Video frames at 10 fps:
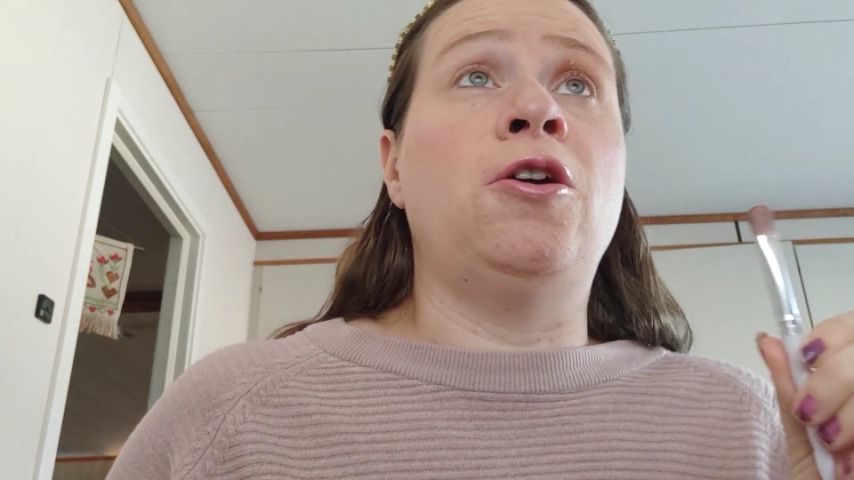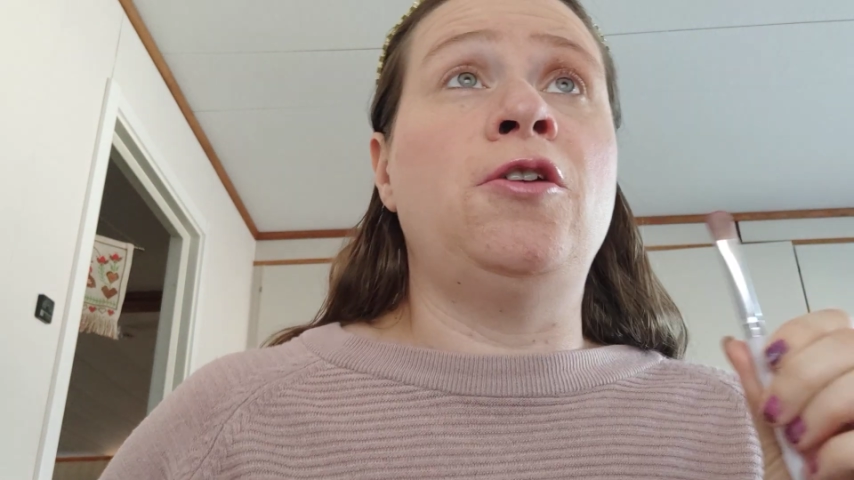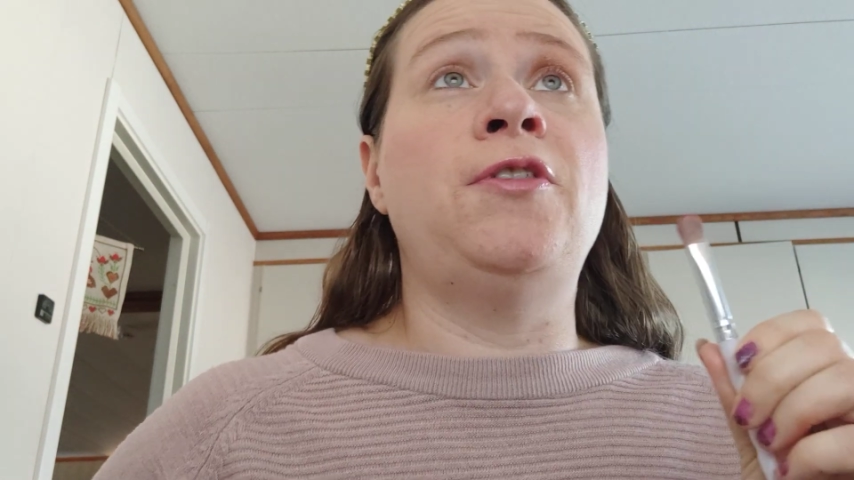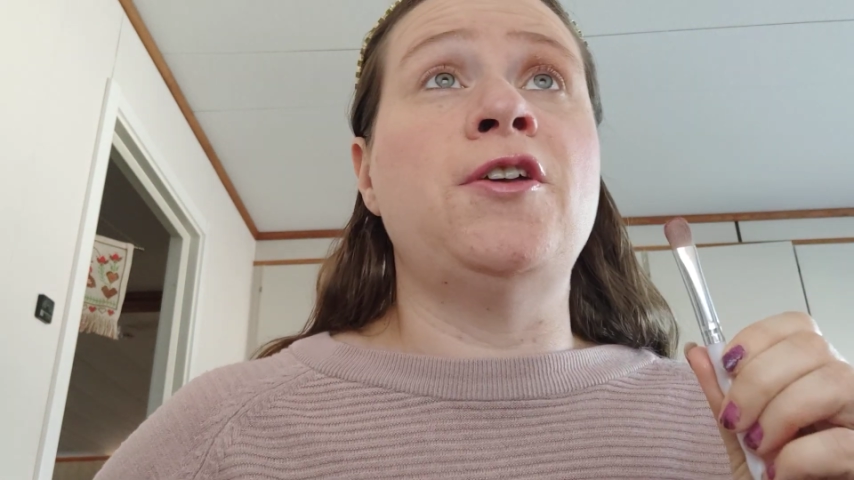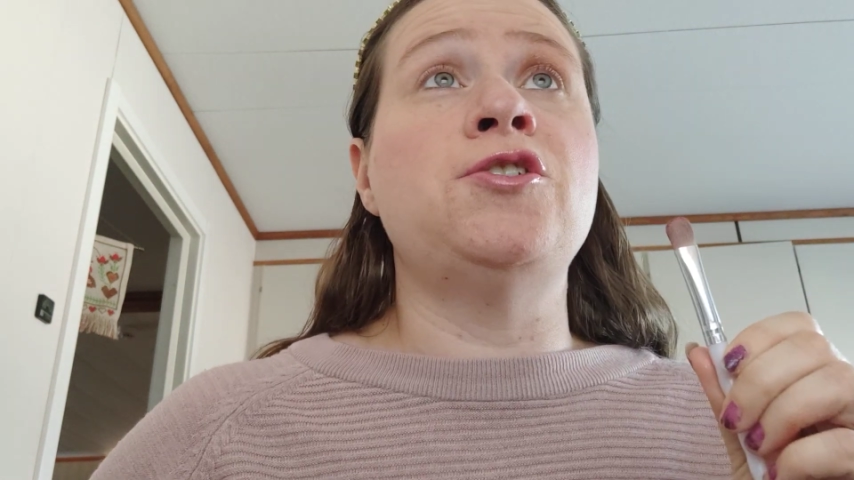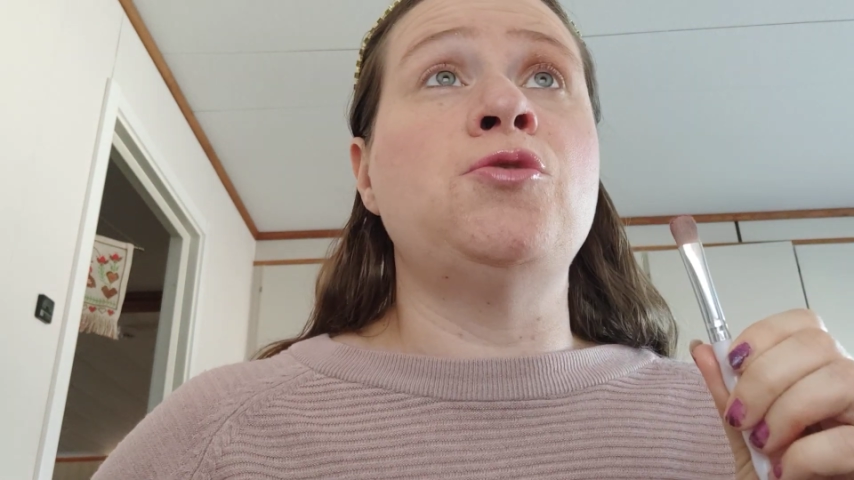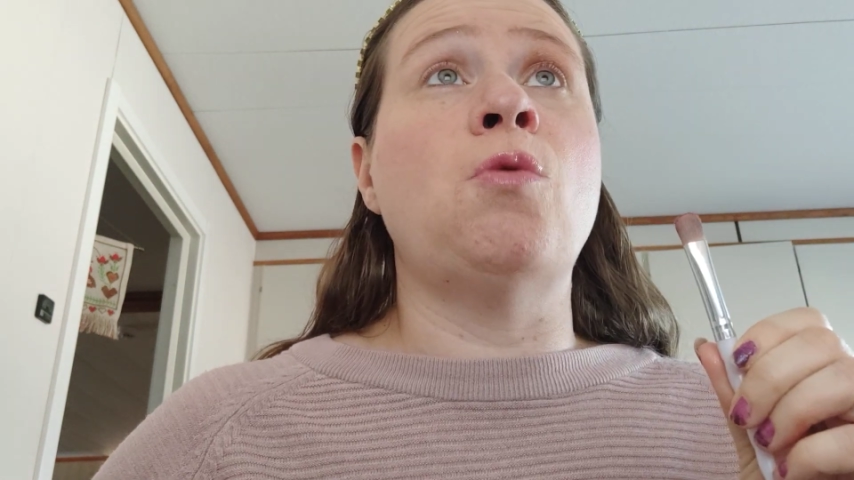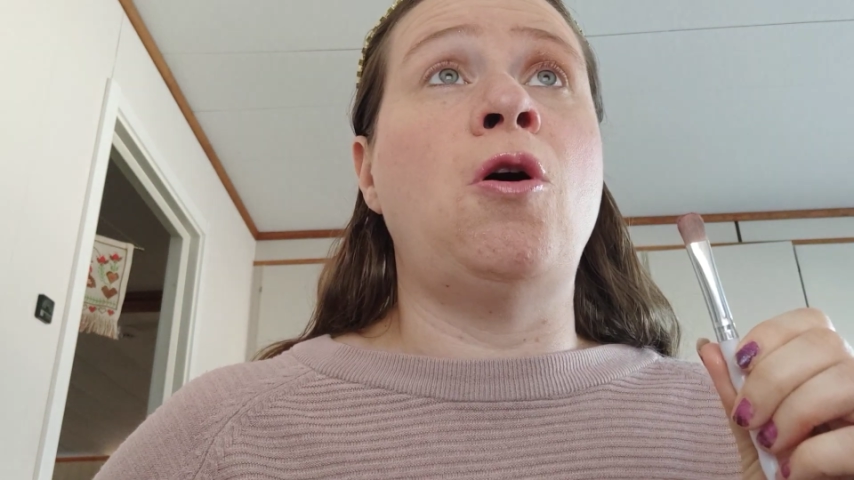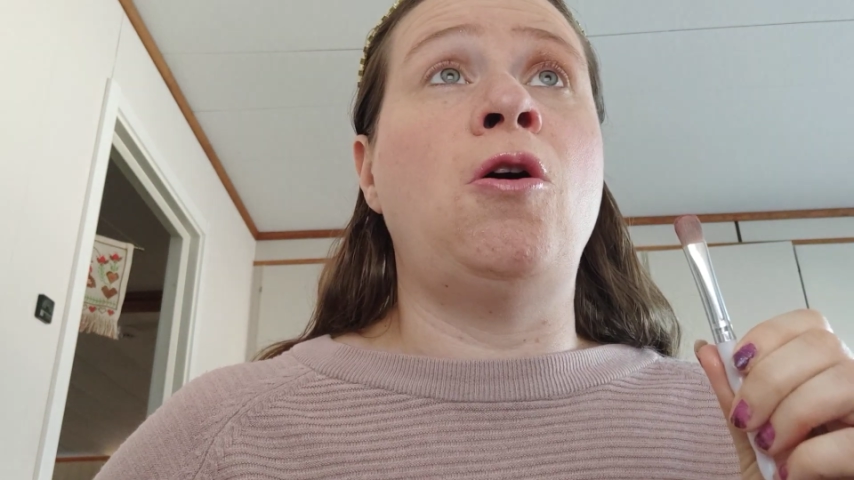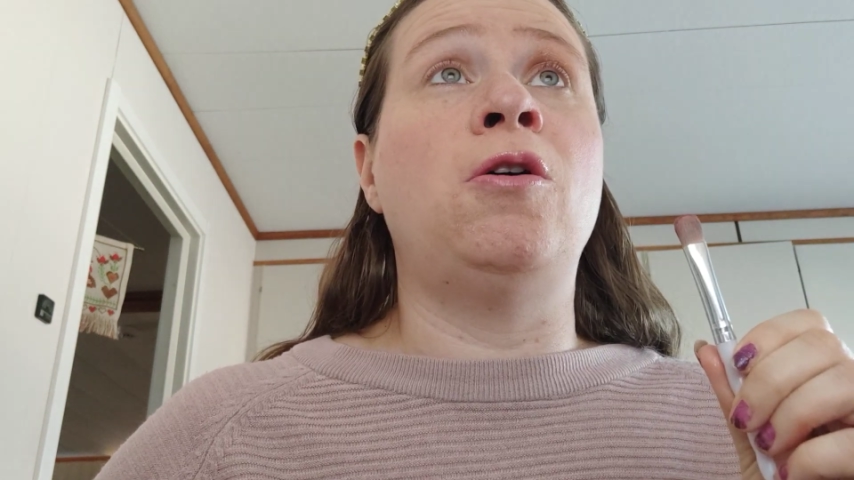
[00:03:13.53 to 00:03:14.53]
heard that
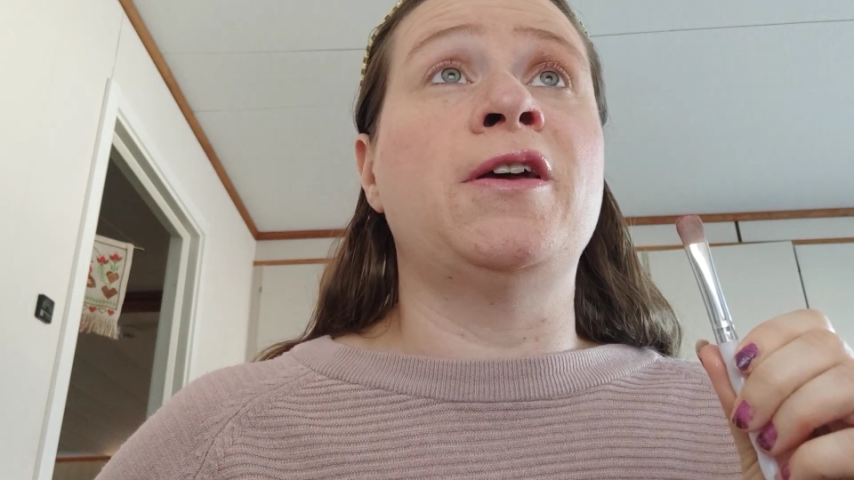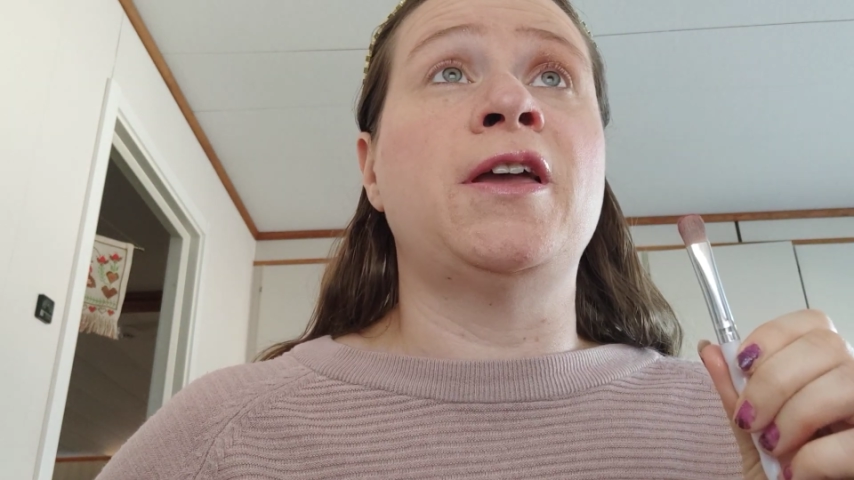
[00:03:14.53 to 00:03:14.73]
you all